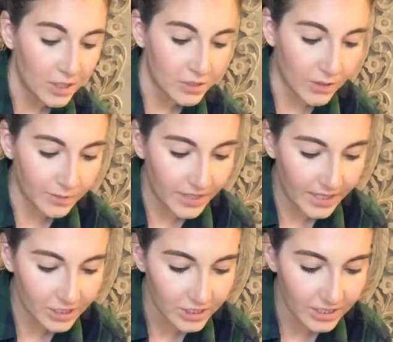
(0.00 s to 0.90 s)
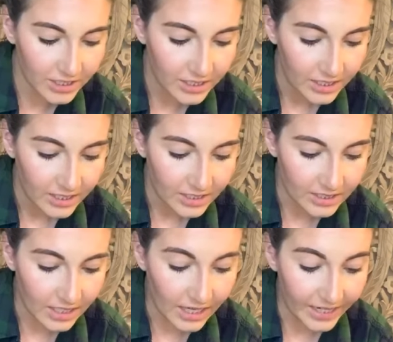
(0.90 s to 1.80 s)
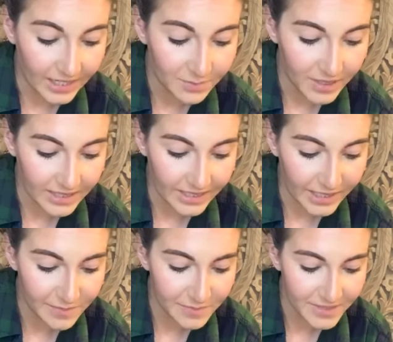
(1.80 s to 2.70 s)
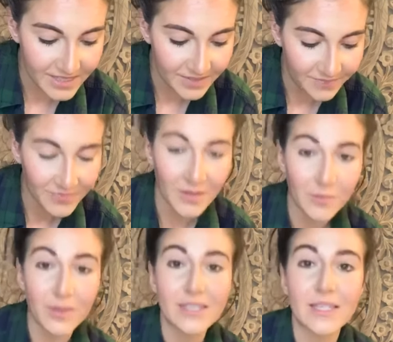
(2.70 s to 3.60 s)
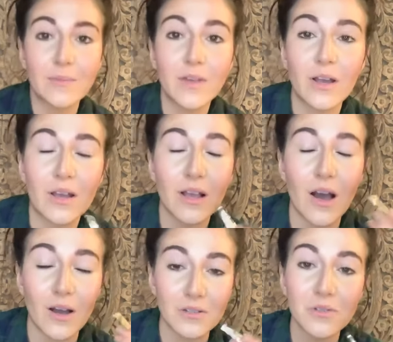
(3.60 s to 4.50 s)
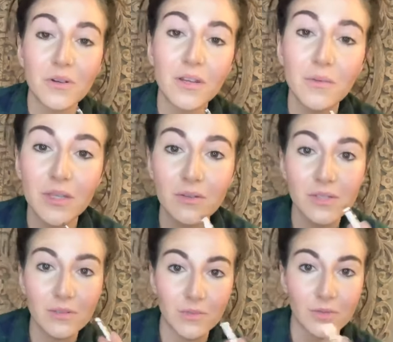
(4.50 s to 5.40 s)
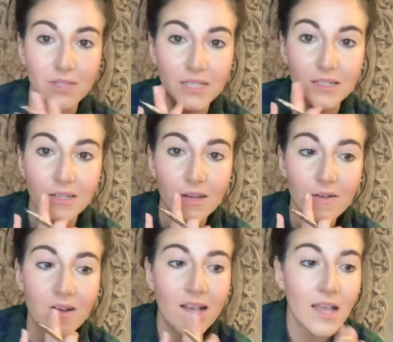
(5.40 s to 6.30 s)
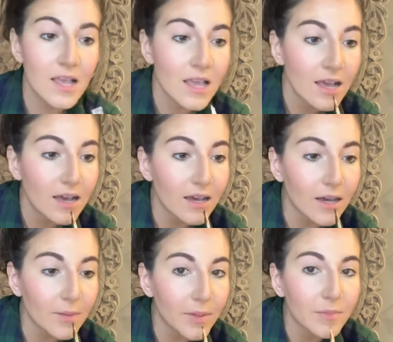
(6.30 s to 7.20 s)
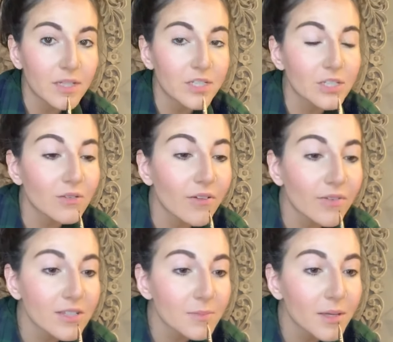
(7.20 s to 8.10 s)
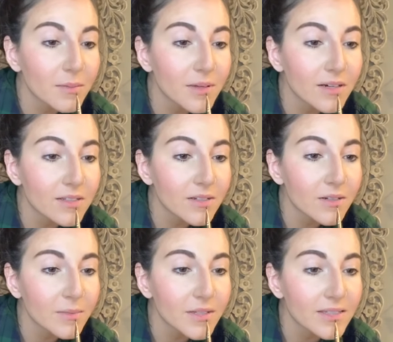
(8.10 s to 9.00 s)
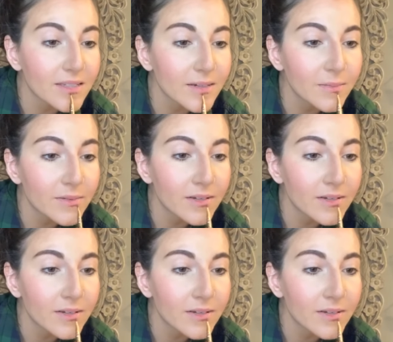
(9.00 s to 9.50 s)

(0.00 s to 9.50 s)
So I'm gonna actually line my lips with the same contour that we used, which was indigo. I'm gonna just reference my mirror so I don't mess up.